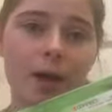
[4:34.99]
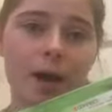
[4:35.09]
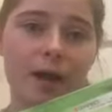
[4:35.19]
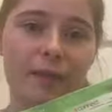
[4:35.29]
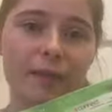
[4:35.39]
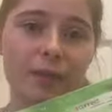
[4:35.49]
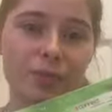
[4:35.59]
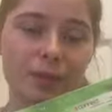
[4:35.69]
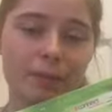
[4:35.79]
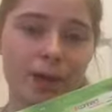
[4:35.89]
I
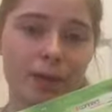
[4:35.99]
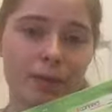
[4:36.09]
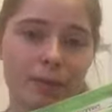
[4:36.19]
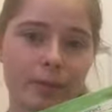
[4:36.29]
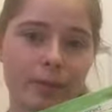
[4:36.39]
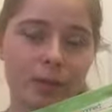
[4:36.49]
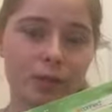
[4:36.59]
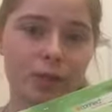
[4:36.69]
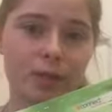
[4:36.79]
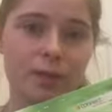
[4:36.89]
finished my math for my
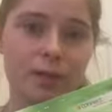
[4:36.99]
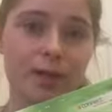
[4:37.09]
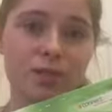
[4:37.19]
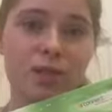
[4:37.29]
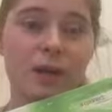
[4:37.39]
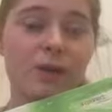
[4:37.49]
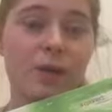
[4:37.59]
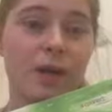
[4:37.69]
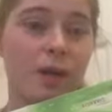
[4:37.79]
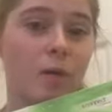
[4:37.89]
major. I actually had to
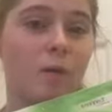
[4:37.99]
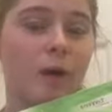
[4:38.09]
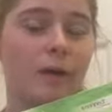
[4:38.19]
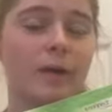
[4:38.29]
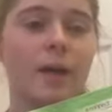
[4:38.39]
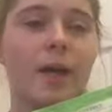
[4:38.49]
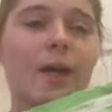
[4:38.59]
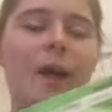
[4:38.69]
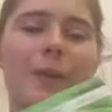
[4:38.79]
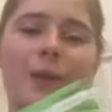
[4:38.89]
go to Calc 1,
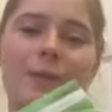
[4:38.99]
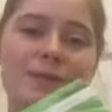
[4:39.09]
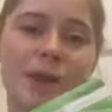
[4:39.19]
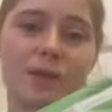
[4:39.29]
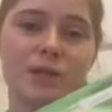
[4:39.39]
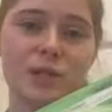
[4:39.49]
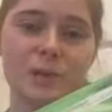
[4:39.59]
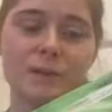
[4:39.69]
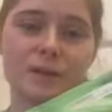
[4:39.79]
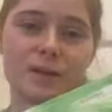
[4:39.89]
but I went to Calc
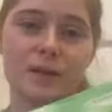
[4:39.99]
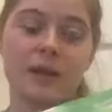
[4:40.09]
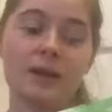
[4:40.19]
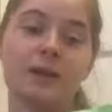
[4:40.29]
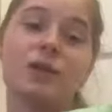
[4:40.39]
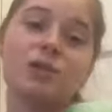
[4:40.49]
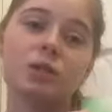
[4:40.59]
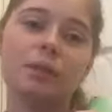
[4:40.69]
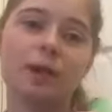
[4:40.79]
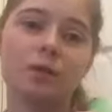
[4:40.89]
2 because I need an
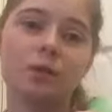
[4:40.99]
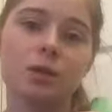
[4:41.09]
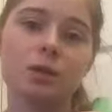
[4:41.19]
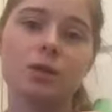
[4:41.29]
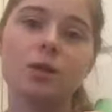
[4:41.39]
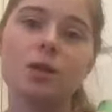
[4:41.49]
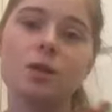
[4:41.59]
additional math course